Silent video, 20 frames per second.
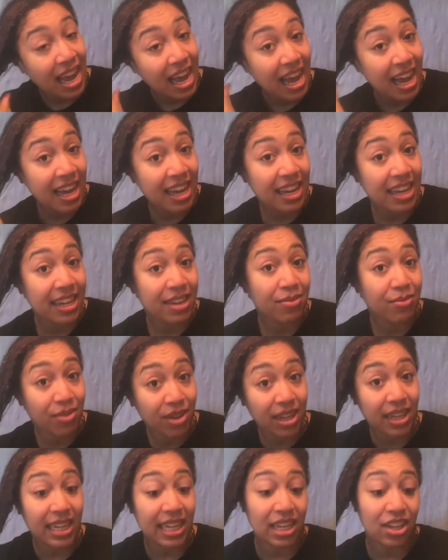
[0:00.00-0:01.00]
I
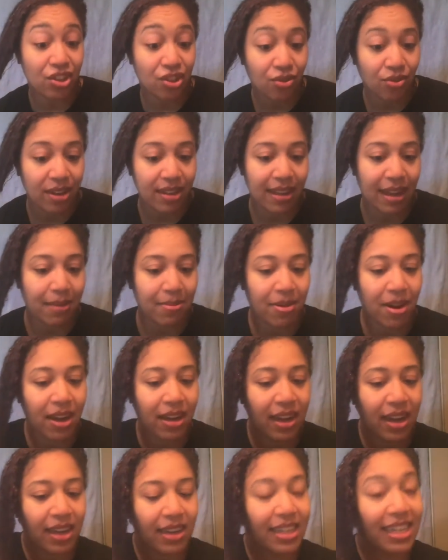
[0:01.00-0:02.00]
really enjoy that
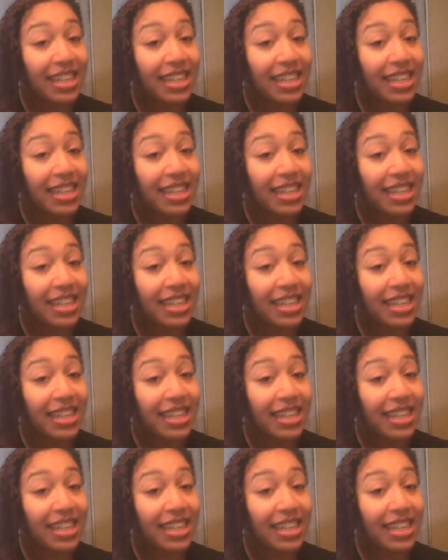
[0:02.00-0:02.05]
product.